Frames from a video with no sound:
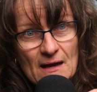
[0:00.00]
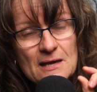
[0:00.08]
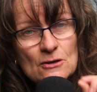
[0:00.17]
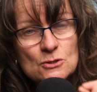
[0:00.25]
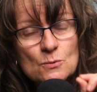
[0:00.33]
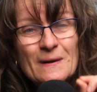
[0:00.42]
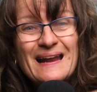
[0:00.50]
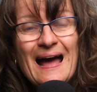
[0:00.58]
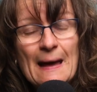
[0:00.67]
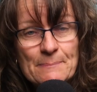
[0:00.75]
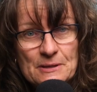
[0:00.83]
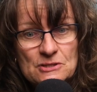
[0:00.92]
Here's what
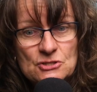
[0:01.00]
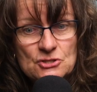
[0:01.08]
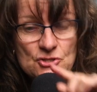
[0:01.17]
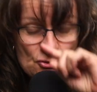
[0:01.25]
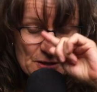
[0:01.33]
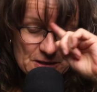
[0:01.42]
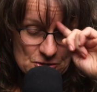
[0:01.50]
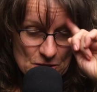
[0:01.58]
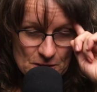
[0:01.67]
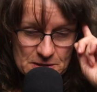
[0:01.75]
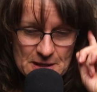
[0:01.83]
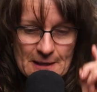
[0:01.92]
happens during
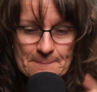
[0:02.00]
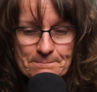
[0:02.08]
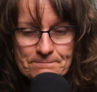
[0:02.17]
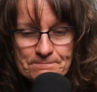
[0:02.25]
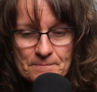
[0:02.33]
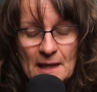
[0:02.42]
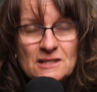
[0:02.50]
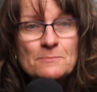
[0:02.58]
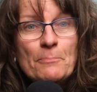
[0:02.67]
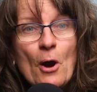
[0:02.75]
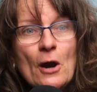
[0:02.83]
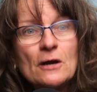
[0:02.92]
dog time. It's
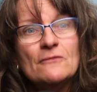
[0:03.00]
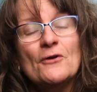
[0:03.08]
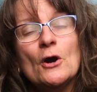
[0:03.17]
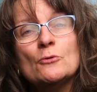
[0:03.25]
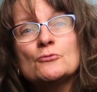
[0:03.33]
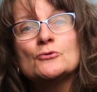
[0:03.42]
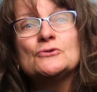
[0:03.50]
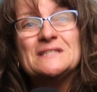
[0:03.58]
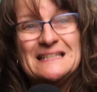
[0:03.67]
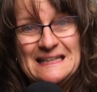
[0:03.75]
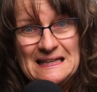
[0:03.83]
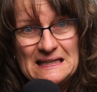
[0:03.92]
part of our
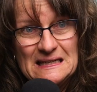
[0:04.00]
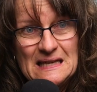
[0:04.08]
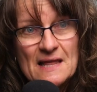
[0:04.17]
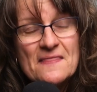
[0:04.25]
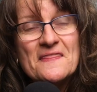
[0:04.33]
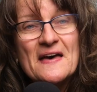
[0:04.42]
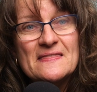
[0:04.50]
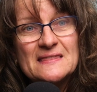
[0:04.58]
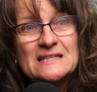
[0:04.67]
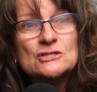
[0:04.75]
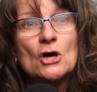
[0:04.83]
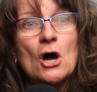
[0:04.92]
routine that
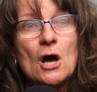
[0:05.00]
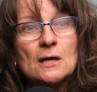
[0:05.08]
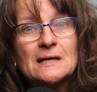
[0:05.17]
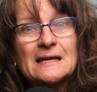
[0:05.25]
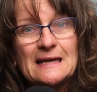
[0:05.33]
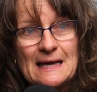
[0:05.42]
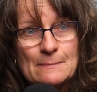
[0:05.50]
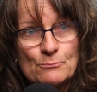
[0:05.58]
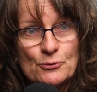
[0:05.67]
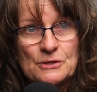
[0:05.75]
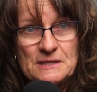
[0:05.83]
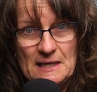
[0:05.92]
the dog can
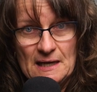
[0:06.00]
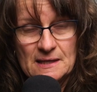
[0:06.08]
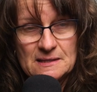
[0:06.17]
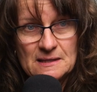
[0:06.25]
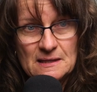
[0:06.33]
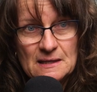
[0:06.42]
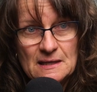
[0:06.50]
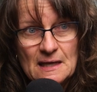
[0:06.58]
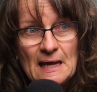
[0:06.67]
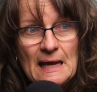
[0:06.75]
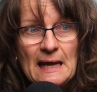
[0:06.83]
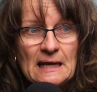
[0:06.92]
predict.
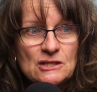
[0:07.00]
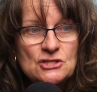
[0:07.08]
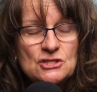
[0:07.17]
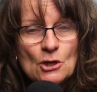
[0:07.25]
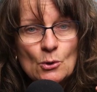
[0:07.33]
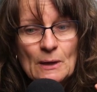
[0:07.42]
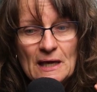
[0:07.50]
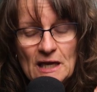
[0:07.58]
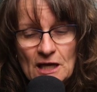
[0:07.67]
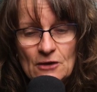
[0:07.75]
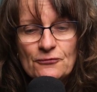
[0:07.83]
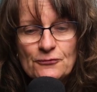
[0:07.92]
And so
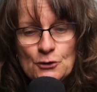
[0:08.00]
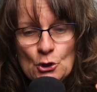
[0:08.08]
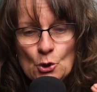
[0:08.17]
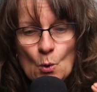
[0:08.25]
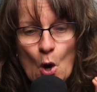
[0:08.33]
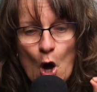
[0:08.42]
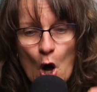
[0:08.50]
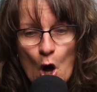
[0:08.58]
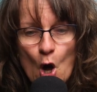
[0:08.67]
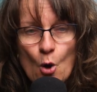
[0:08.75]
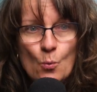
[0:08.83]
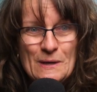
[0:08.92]
if you
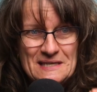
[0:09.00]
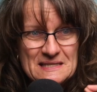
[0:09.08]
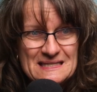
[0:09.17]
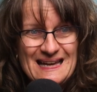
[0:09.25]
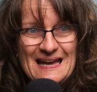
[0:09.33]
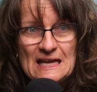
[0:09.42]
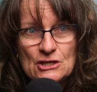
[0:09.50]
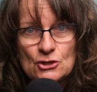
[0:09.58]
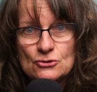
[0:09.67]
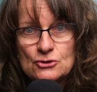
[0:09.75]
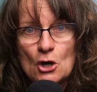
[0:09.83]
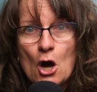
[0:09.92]
always take
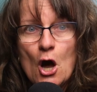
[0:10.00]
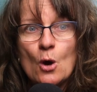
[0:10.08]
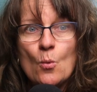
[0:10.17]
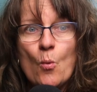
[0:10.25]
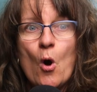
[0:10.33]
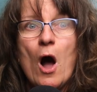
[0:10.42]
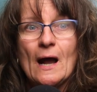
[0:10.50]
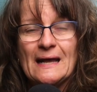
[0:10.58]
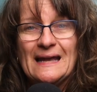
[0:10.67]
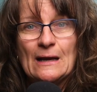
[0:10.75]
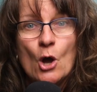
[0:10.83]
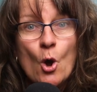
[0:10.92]
your dog
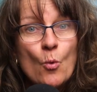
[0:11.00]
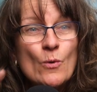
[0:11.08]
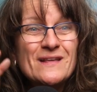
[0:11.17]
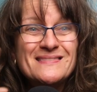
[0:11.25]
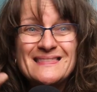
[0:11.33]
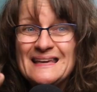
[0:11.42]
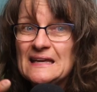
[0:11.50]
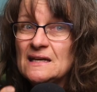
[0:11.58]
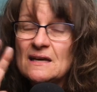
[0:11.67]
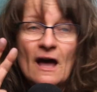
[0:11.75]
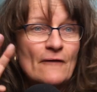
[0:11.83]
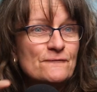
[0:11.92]
walking
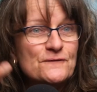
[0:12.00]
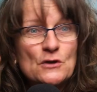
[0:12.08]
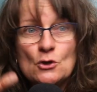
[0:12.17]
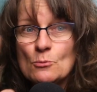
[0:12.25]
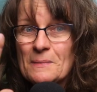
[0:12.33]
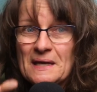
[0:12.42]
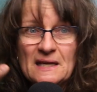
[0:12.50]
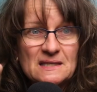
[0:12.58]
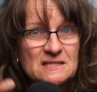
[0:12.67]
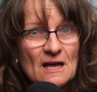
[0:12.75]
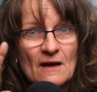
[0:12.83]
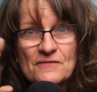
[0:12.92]
within a few
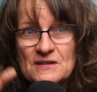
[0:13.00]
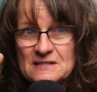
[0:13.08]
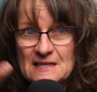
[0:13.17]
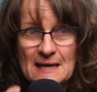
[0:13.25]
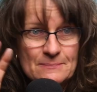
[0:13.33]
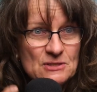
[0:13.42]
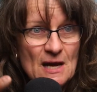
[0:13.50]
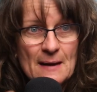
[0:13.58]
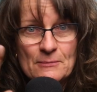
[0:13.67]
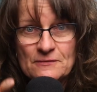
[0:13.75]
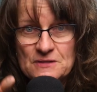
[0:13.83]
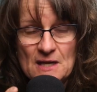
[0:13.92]
minutes of the same
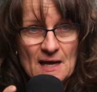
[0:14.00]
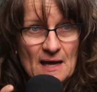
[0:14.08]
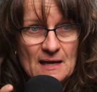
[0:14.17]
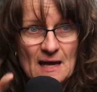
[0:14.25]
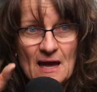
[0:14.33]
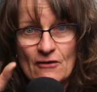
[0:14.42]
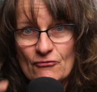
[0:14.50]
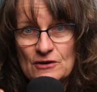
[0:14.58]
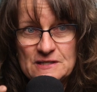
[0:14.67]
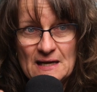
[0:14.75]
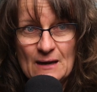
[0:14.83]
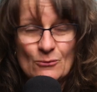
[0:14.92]
time of day
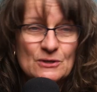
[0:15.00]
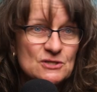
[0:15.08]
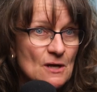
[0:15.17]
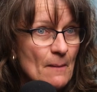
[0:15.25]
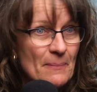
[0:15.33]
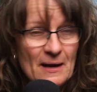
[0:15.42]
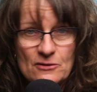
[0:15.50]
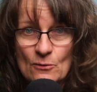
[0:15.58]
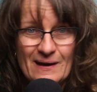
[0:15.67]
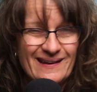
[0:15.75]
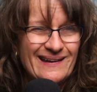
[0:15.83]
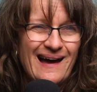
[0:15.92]
every day, which, by the
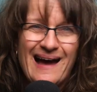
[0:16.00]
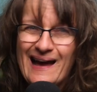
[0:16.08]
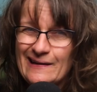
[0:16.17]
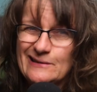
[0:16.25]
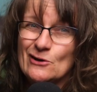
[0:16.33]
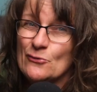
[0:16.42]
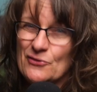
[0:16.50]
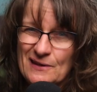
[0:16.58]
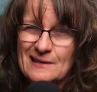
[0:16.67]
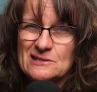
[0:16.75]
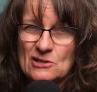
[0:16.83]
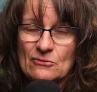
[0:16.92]
way, I don't
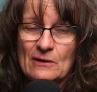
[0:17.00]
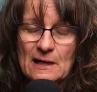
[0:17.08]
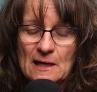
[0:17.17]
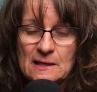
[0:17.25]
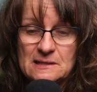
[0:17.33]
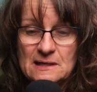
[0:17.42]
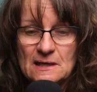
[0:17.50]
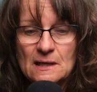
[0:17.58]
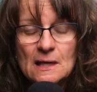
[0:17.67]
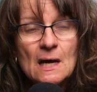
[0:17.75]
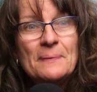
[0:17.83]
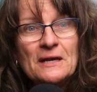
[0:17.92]
think is a great idea.
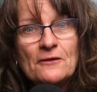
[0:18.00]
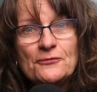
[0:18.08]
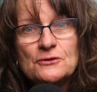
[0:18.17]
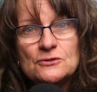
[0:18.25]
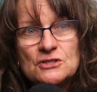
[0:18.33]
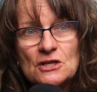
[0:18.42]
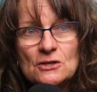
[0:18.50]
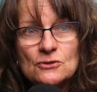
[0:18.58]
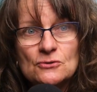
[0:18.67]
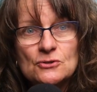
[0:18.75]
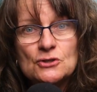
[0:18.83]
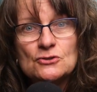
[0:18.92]
But if you
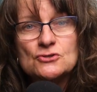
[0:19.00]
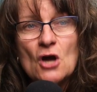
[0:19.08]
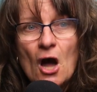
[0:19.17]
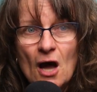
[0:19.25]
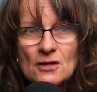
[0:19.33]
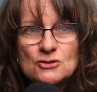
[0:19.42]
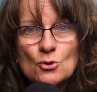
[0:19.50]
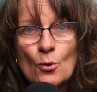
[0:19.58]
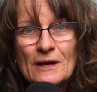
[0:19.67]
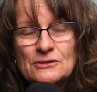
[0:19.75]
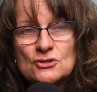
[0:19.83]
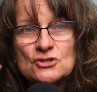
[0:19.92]
do, your dog's
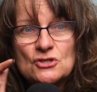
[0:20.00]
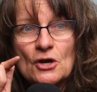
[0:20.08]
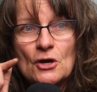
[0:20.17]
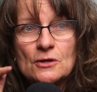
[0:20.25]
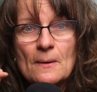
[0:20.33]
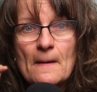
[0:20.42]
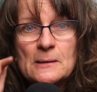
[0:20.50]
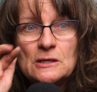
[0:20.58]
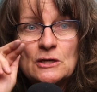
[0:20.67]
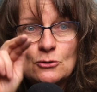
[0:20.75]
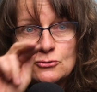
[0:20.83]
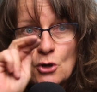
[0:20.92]
going to start,
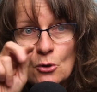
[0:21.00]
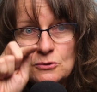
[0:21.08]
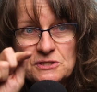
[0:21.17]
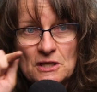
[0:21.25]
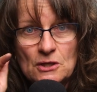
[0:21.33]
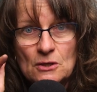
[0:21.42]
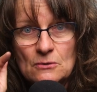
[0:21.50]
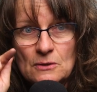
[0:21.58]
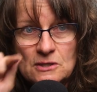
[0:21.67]
you know, nosing you.